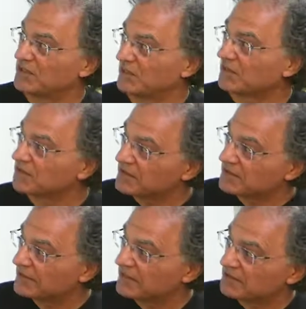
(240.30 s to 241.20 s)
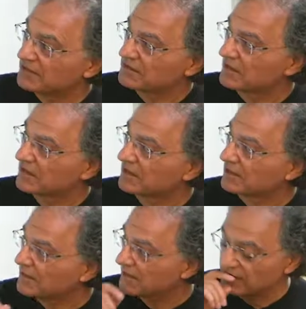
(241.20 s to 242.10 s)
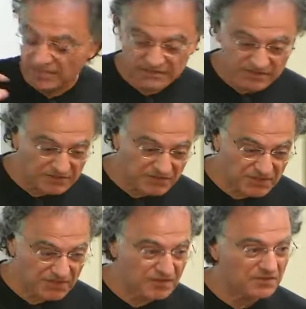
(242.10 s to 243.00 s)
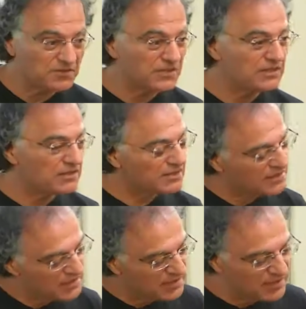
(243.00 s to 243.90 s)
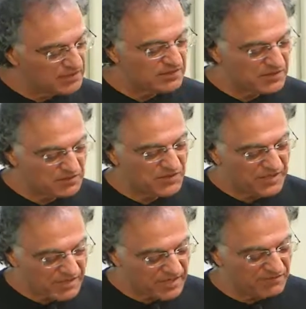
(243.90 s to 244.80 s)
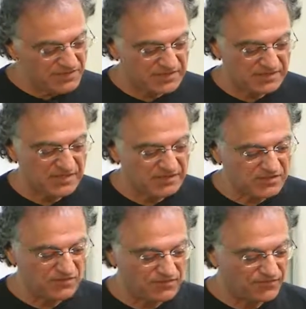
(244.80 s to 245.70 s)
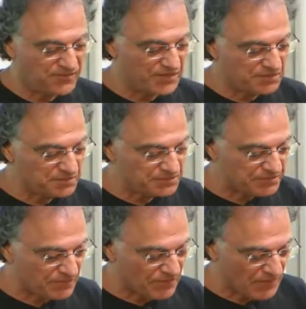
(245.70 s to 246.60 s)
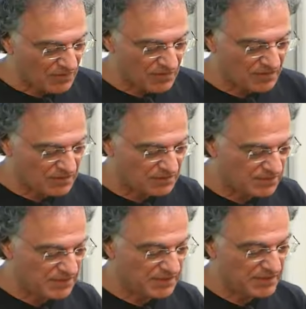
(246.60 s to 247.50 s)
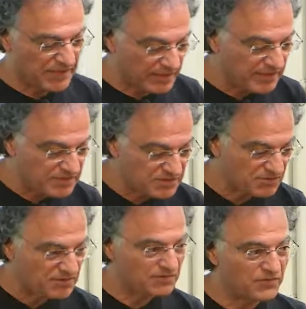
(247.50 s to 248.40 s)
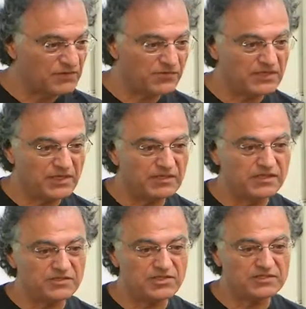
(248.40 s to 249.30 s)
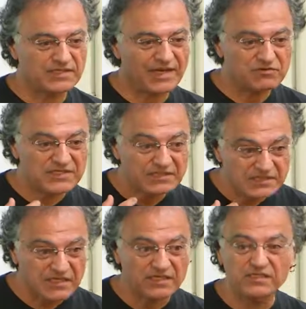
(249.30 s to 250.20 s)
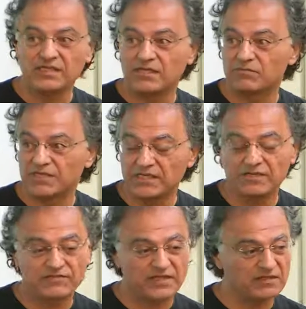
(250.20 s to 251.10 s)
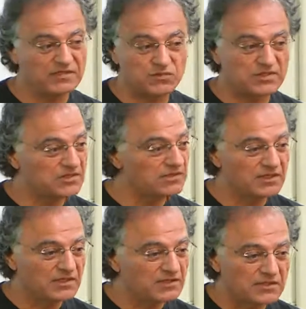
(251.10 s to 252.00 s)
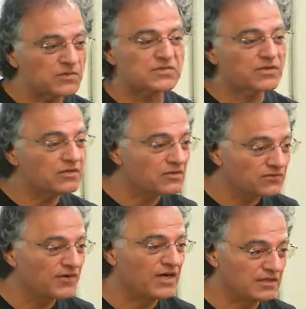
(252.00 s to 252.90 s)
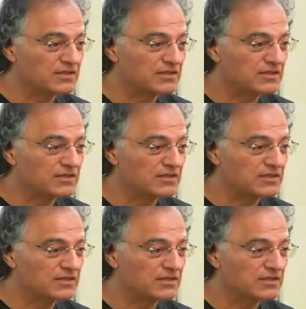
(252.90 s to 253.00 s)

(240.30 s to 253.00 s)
which included the uh, Ilya, et cetera, you know, it, it, it really gave us a sense of, uh, uh, at least on with Ilya, just how sincerely he believed that this was, this was going to go far.